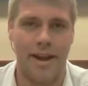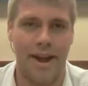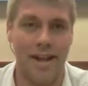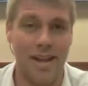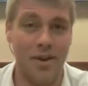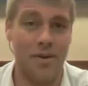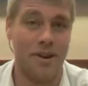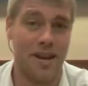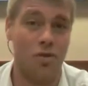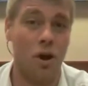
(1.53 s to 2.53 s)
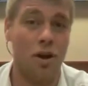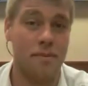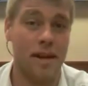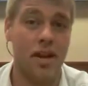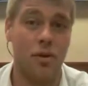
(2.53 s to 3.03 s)
Hello, and welcome
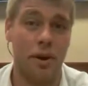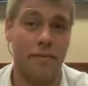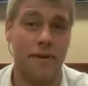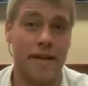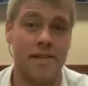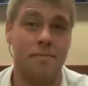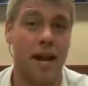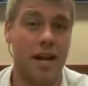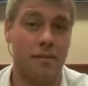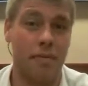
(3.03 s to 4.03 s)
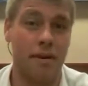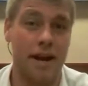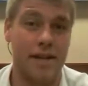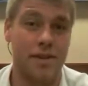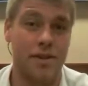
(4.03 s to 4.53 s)
to eQuoteMD's Medical
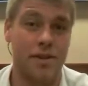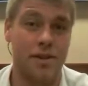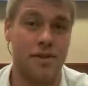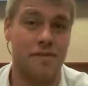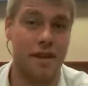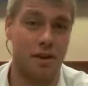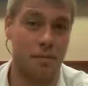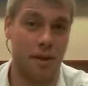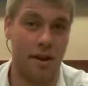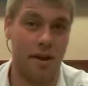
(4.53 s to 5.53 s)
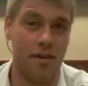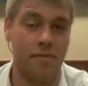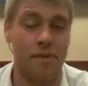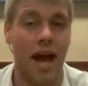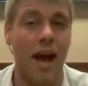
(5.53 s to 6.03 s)
Malpractice Insurance video blog.
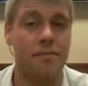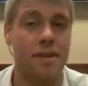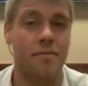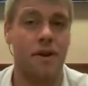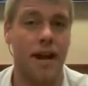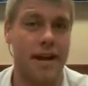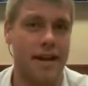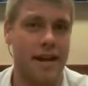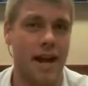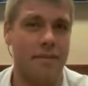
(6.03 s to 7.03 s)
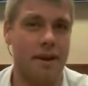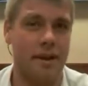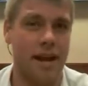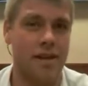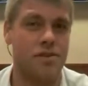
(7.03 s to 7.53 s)
I'm Tim Ryan, and I'm here
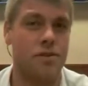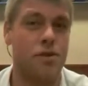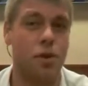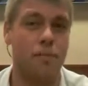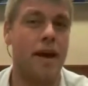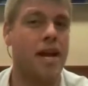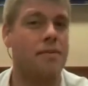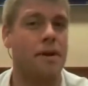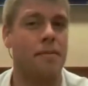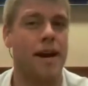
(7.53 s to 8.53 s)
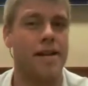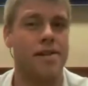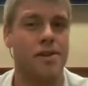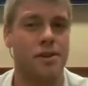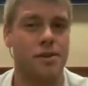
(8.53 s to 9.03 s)
to answer your medical
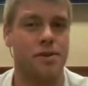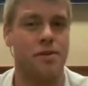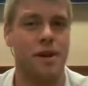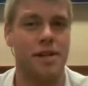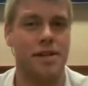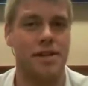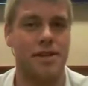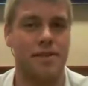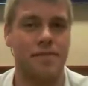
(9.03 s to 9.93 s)
malpractice insurance questions.